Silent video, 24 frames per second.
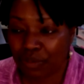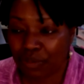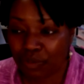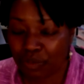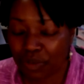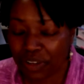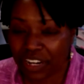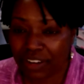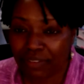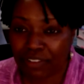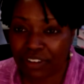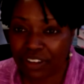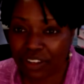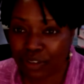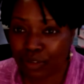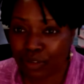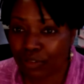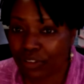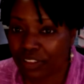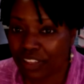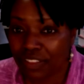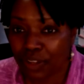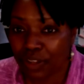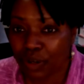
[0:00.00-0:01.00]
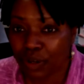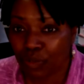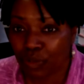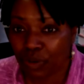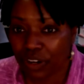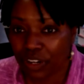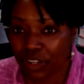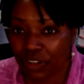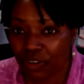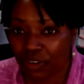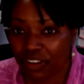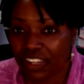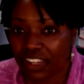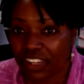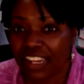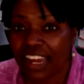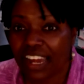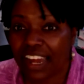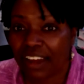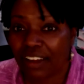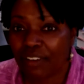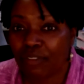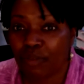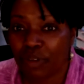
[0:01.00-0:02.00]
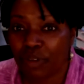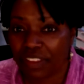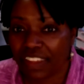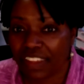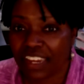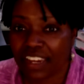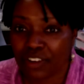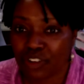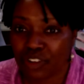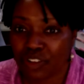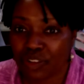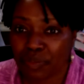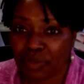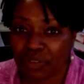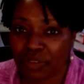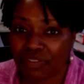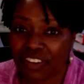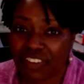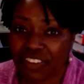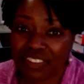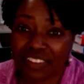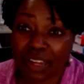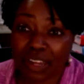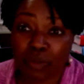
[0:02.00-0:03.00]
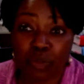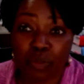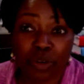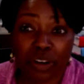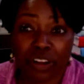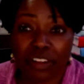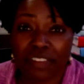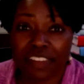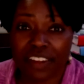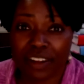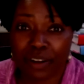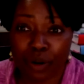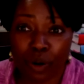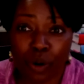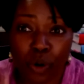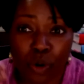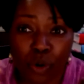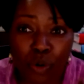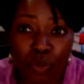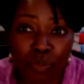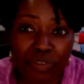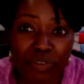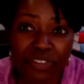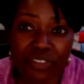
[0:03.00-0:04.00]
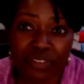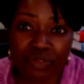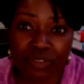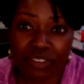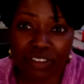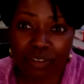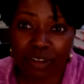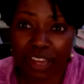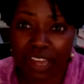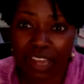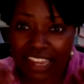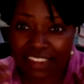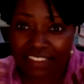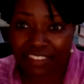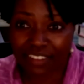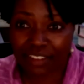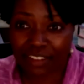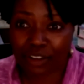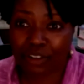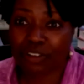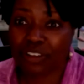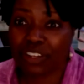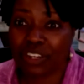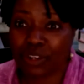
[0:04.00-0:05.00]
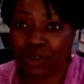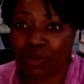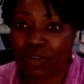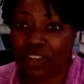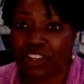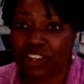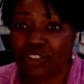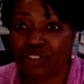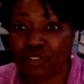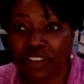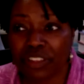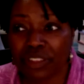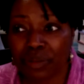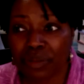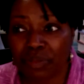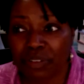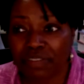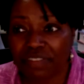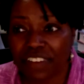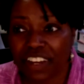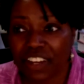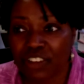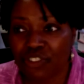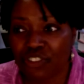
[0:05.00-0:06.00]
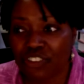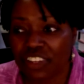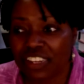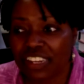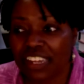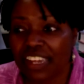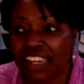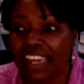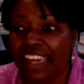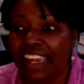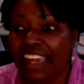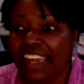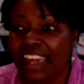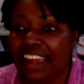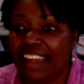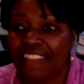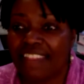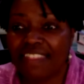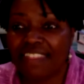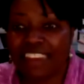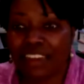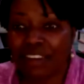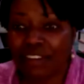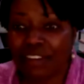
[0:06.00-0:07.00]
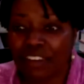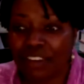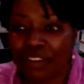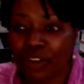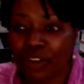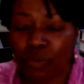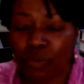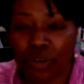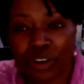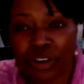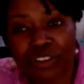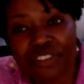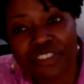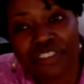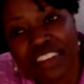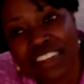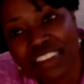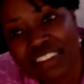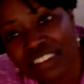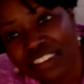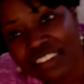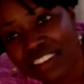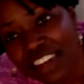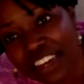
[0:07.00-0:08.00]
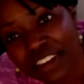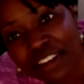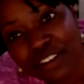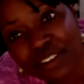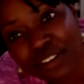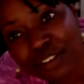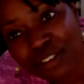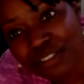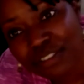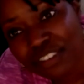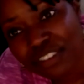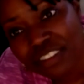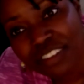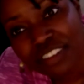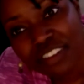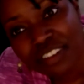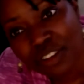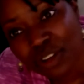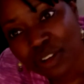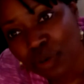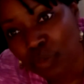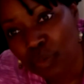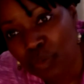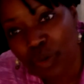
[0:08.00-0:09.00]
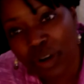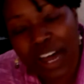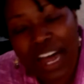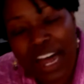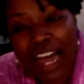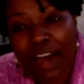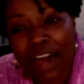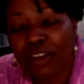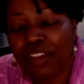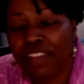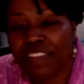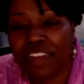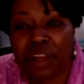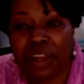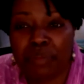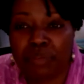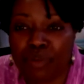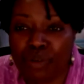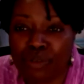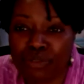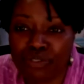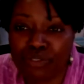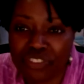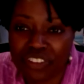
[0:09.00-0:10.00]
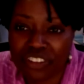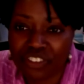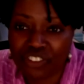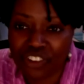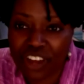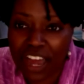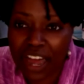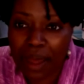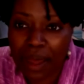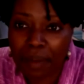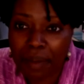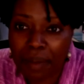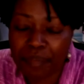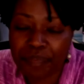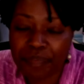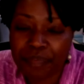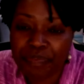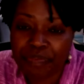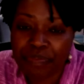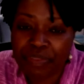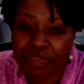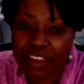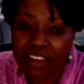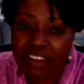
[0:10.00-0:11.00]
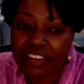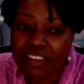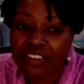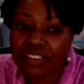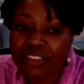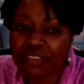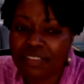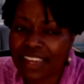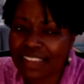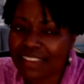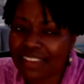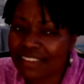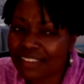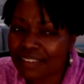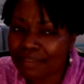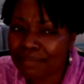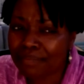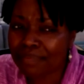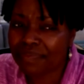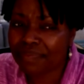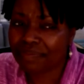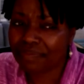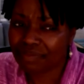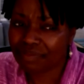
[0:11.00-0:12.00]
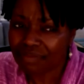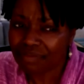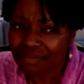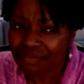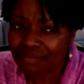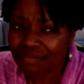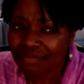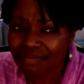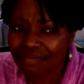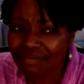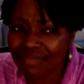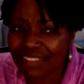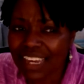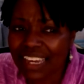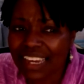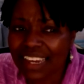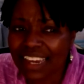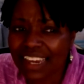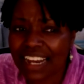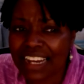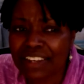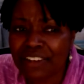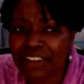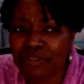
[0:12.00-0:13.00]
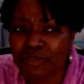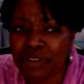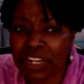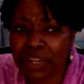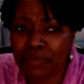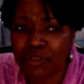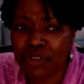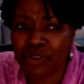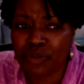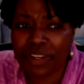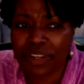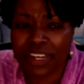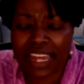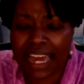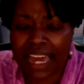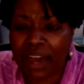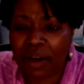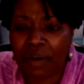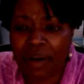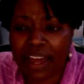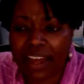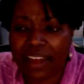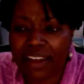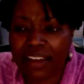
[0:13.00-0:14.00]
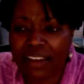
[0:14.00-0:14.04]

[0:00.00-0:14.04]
whatever degree that they're working on, and when they enter the profession, like, what are their hopes as they're, entering the profession? And then, what are seasoned editors, how do they approach the job? So that's kind of what I'm doing now.